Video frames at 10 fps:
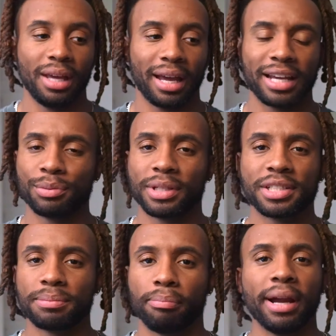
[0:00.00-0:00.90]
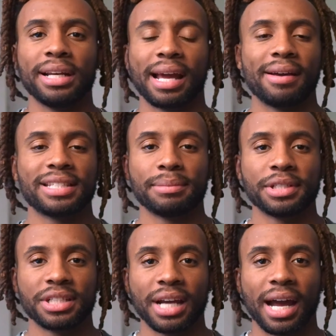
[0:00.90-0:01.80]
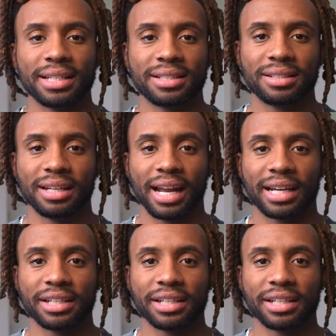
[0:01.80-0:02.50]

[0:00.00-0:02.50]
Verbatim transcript: Yeah, I guess we can just break down some of the shots and I